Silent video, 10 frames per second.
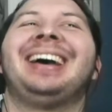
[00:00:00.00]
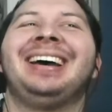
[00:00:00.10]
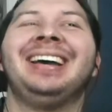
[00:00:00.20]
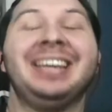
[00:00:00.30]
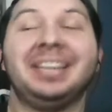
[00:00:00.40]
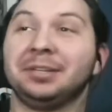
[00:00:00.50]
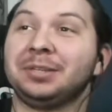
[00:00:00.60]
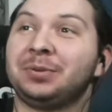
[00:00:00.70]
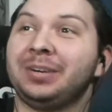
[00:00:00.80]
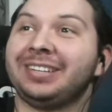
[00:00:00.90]
you learned
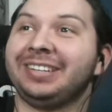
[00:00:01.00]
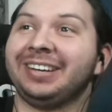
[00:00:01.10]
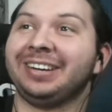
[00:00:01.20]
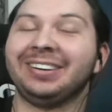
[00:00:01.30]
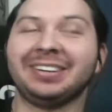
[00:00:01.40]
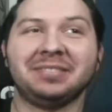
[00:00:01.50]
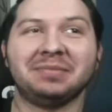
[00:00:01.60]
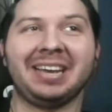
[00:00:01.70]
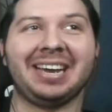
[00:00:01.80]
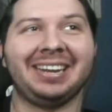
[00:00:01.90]
quickly though, give him
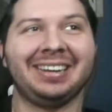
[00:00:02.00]
that.